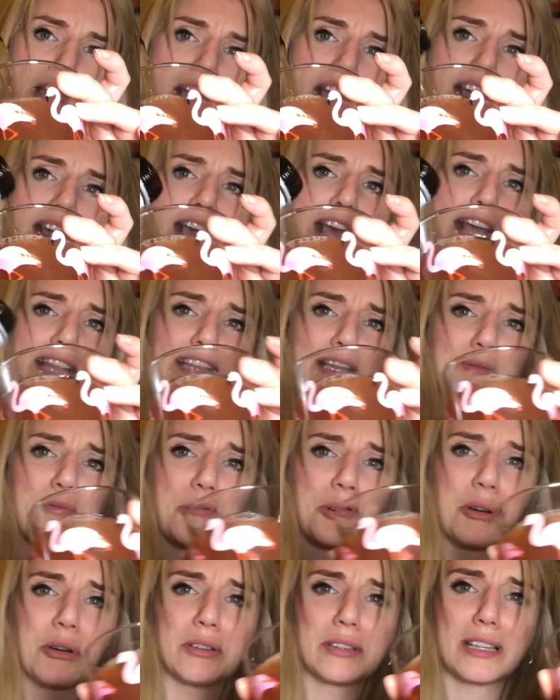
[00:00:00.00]
And there we
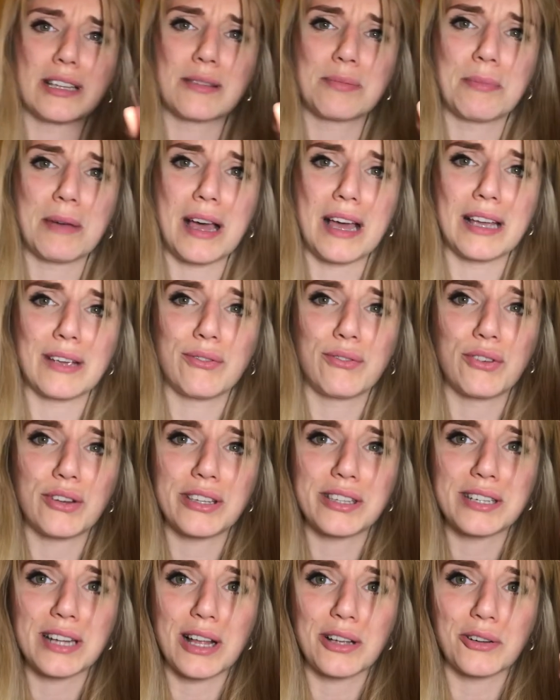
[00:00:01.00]
go. That's my
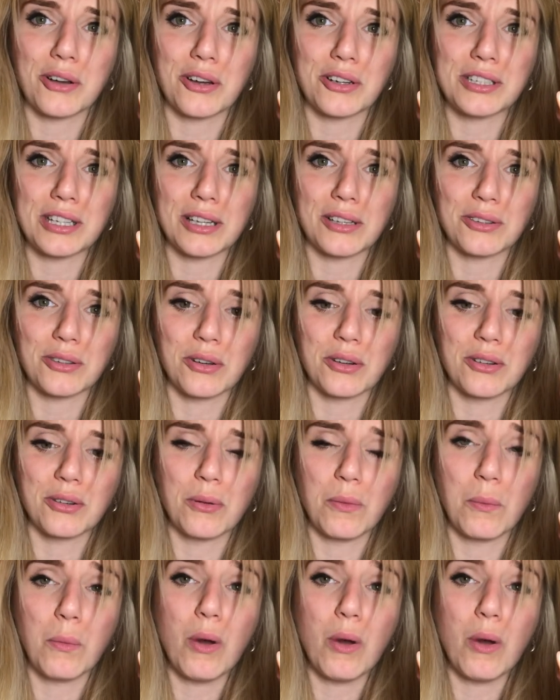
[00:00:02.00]
freestyle cocktail done.